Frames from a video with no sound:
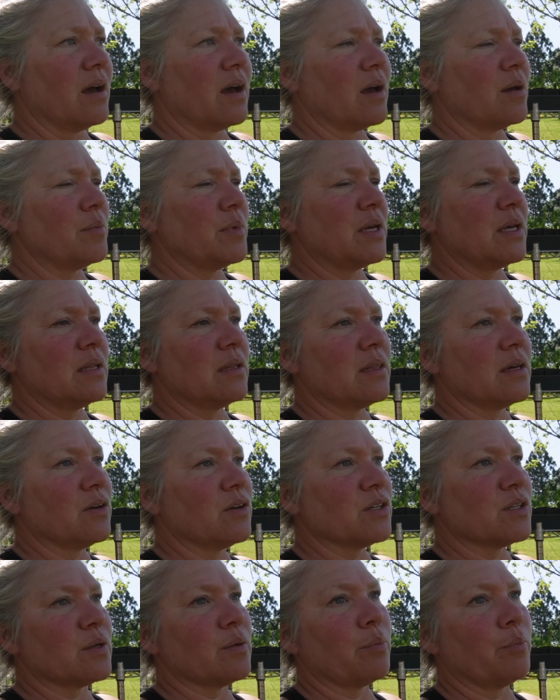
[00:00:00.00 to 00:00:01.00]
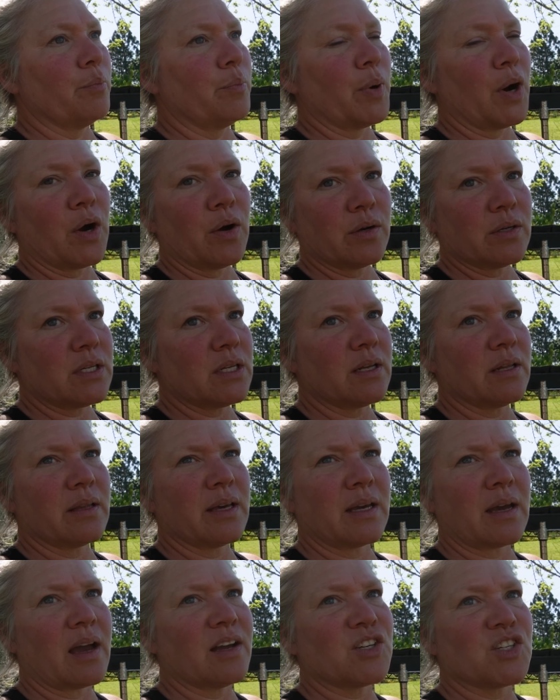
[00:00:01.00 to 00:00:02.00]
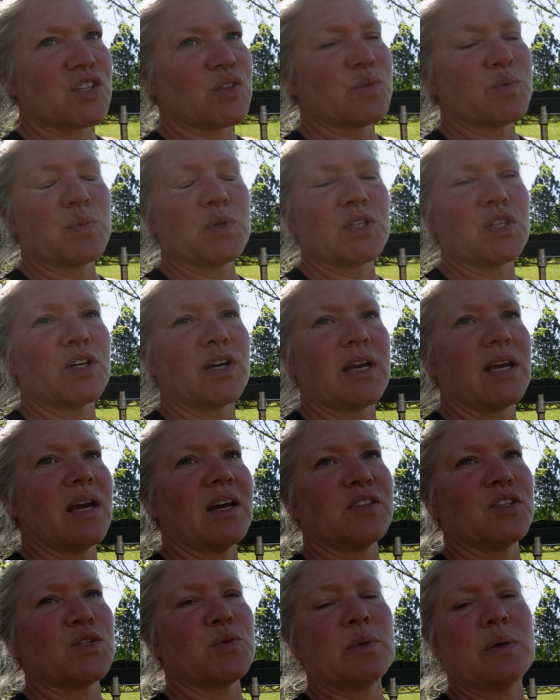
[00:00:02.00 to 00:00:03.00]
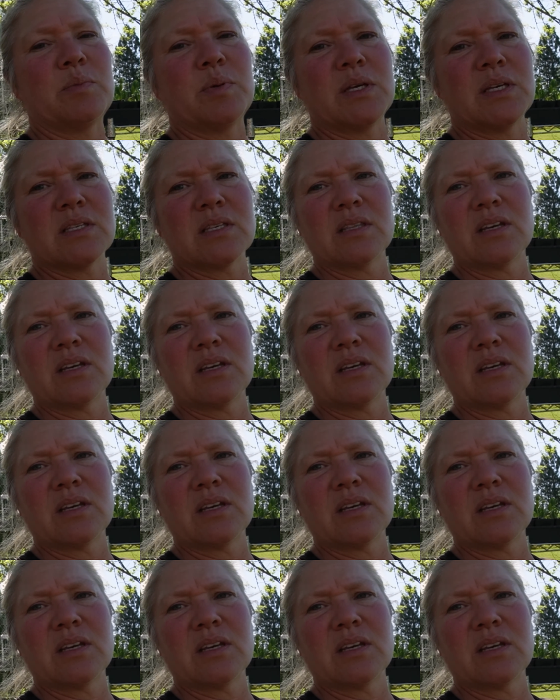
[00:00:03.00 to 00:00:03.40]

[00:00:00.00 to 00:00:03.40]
I mean, there's burnt, I just was looking at the sweet peas,